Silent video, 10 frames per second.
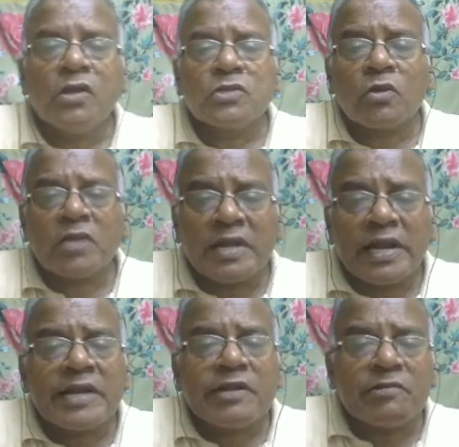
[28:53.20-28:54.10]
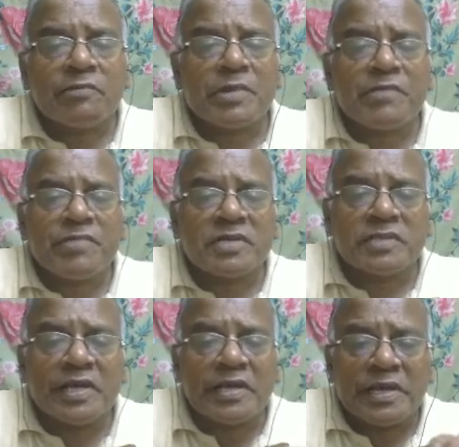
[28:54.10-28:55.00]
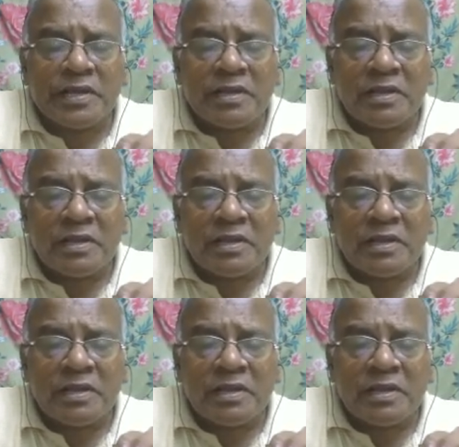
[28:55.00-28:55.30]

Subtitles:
So, the relative deprivation theory